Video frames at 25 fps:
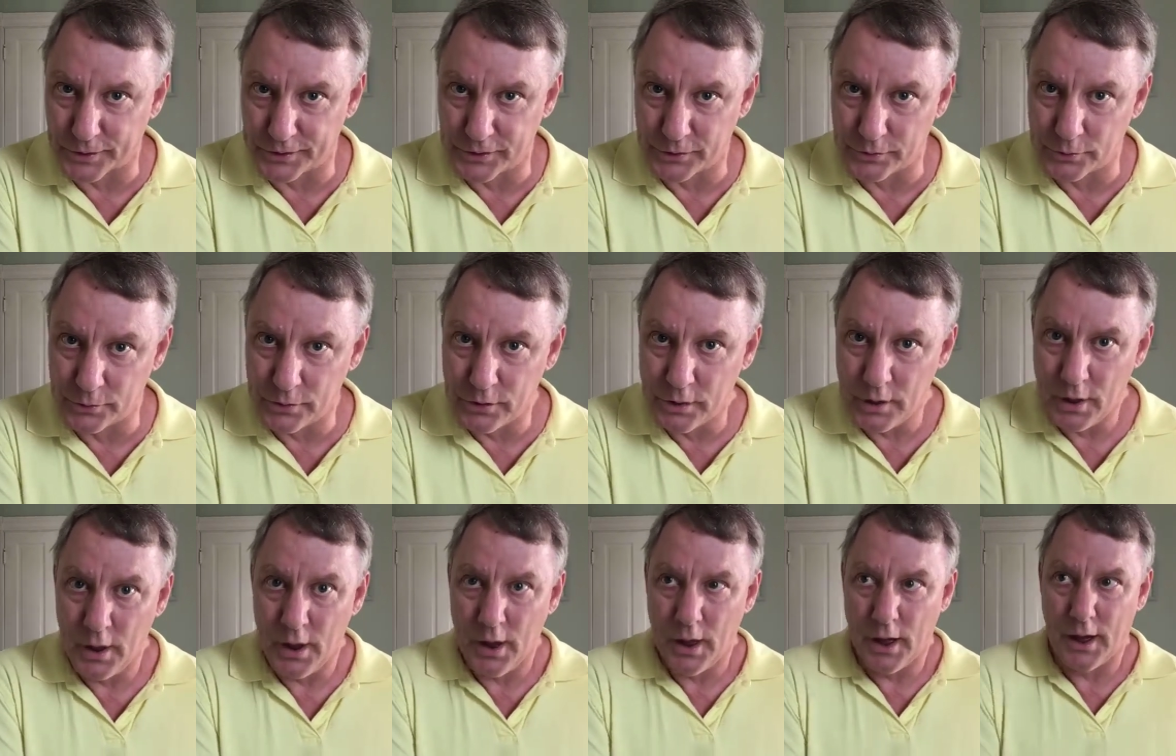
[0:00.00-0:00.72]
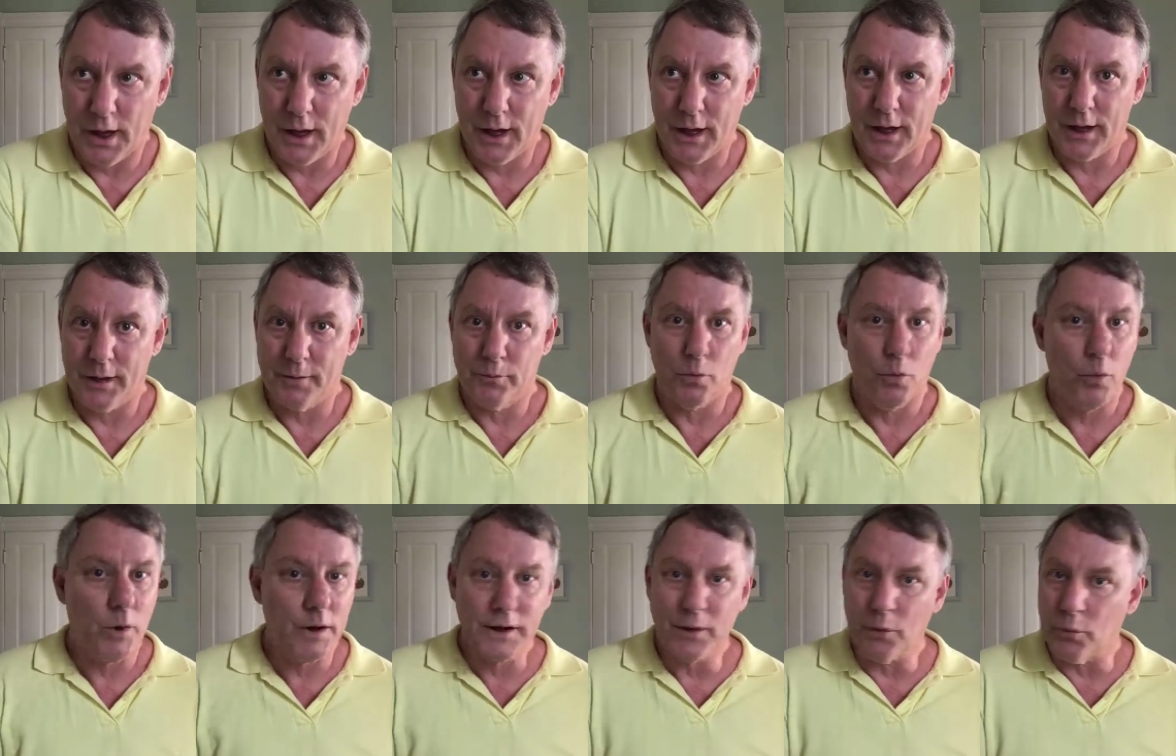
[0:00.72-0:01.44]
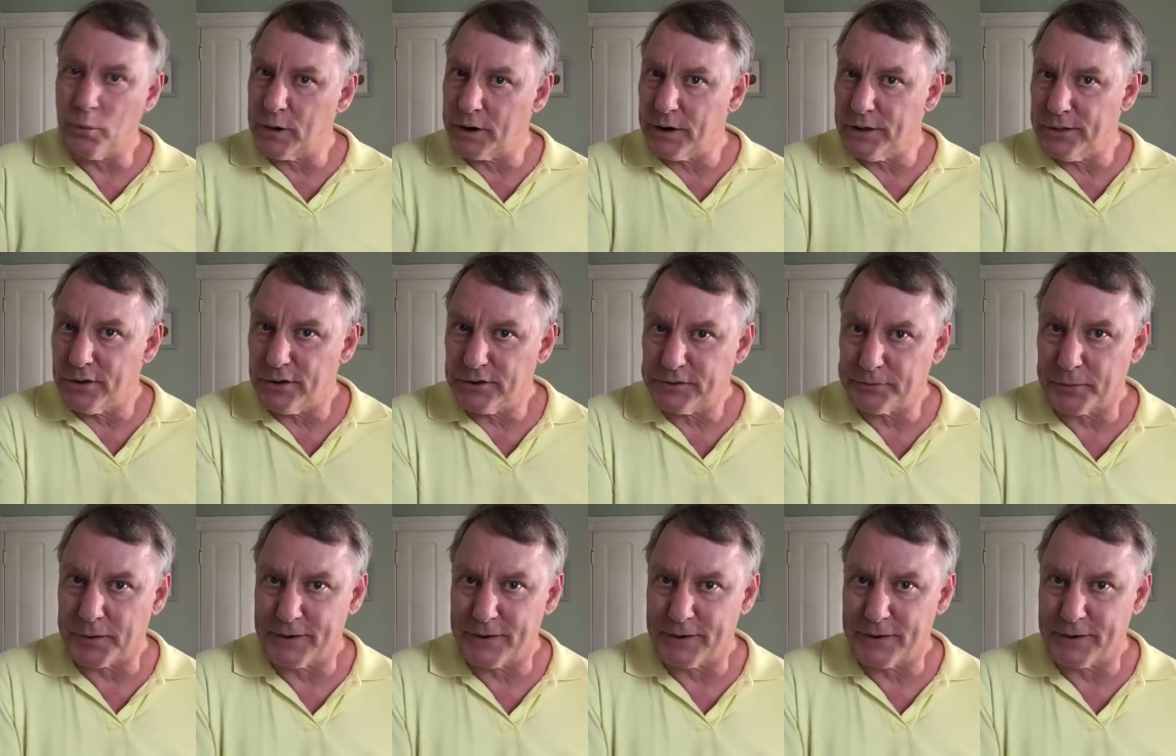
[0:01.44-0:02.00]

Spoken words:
you, what are those